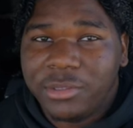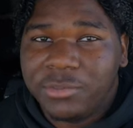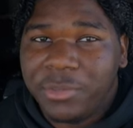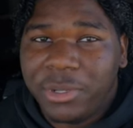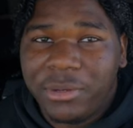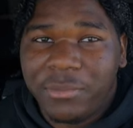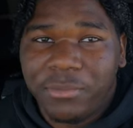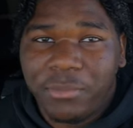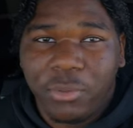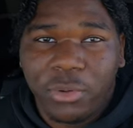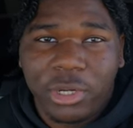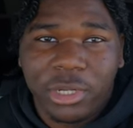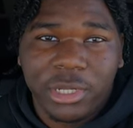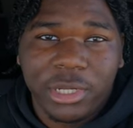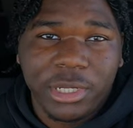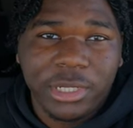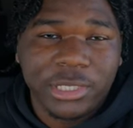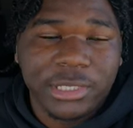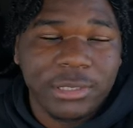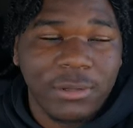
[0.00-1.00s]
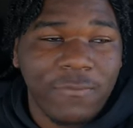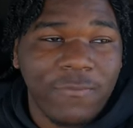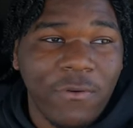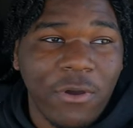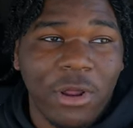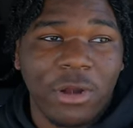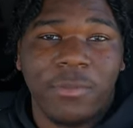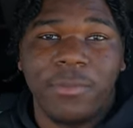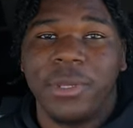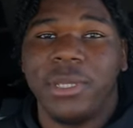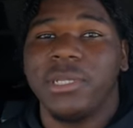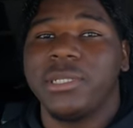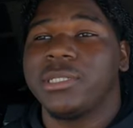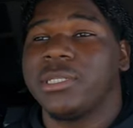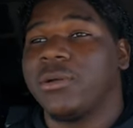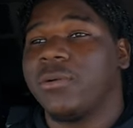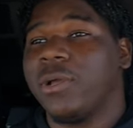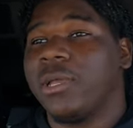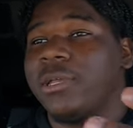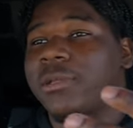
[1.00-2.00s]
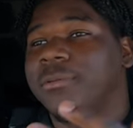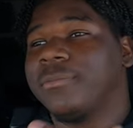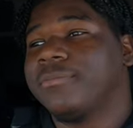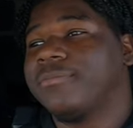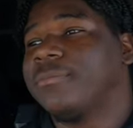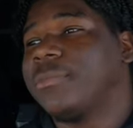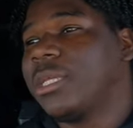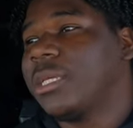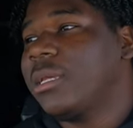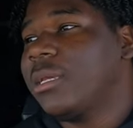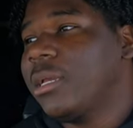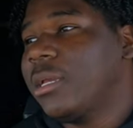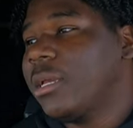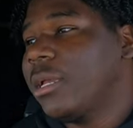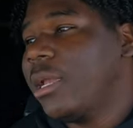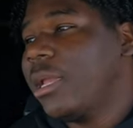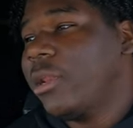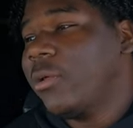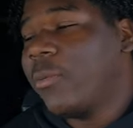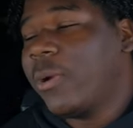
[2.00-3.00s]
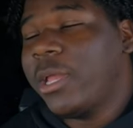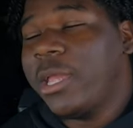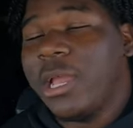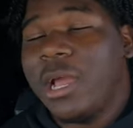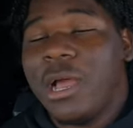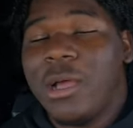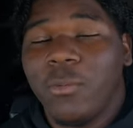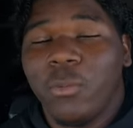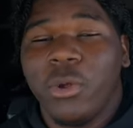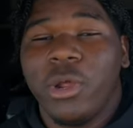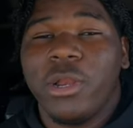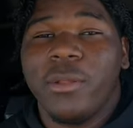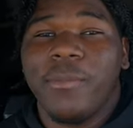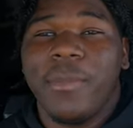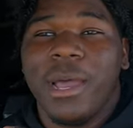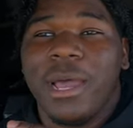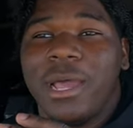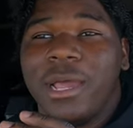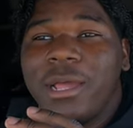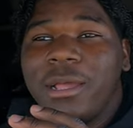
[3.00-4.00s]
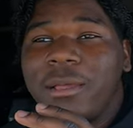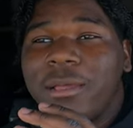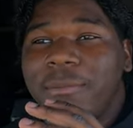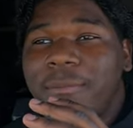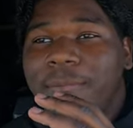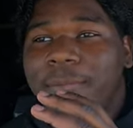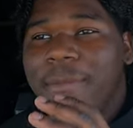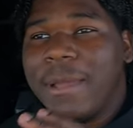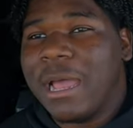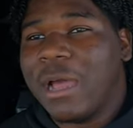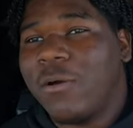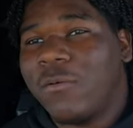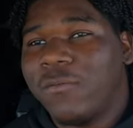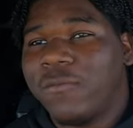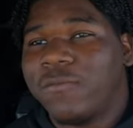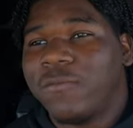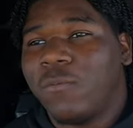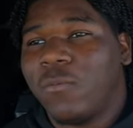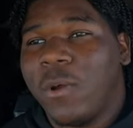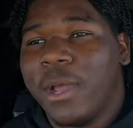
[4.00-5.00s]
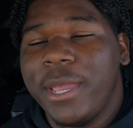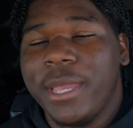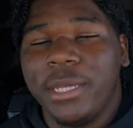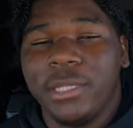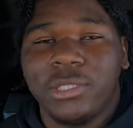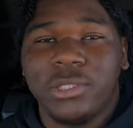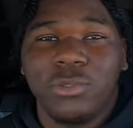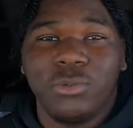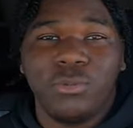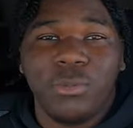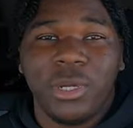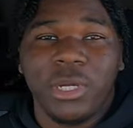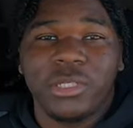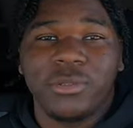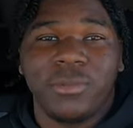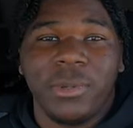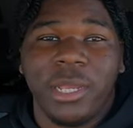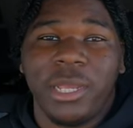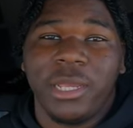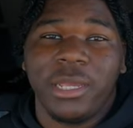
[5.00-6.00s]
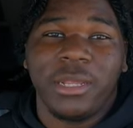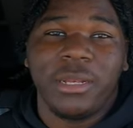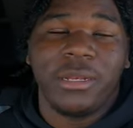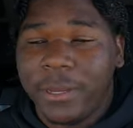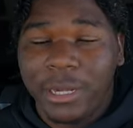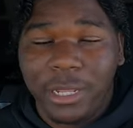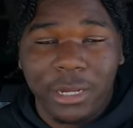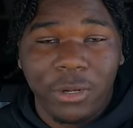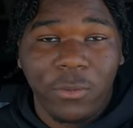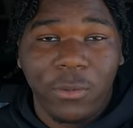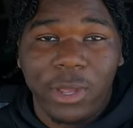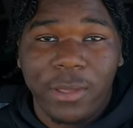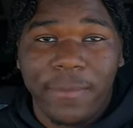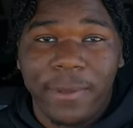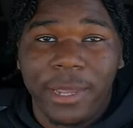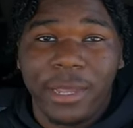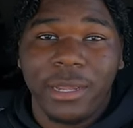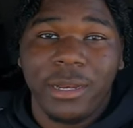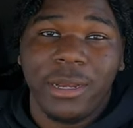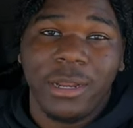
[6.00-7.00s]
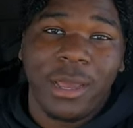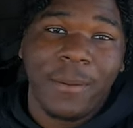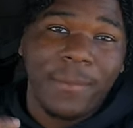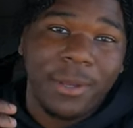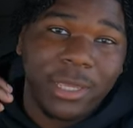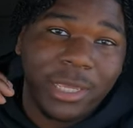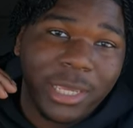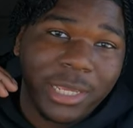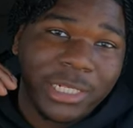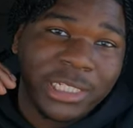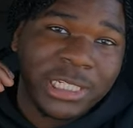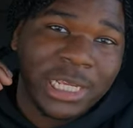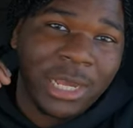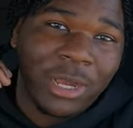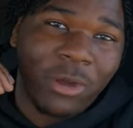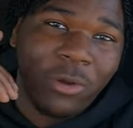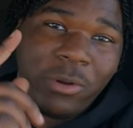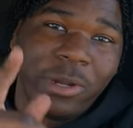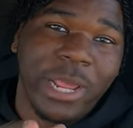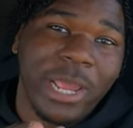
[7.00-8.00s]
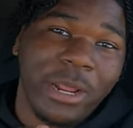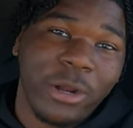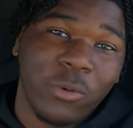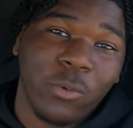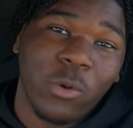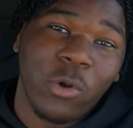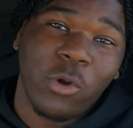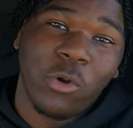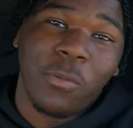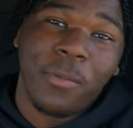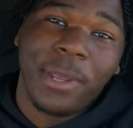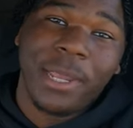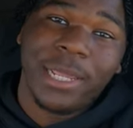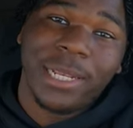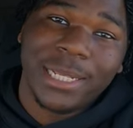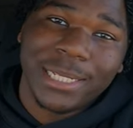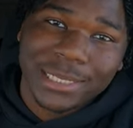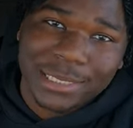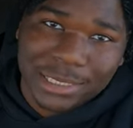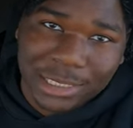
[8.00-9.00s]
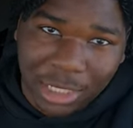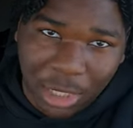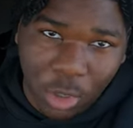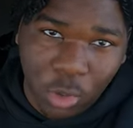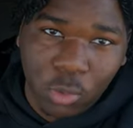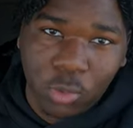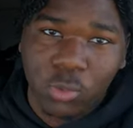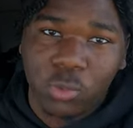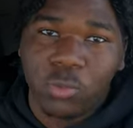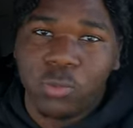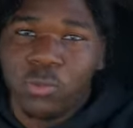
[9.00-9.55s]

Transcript: it's been pretty good so far to me, so, hey. Anyway, yeah, I'm running my mouth way too much, man. But anyway, man, I'm gonna catch y'all down the road, man. Let's go.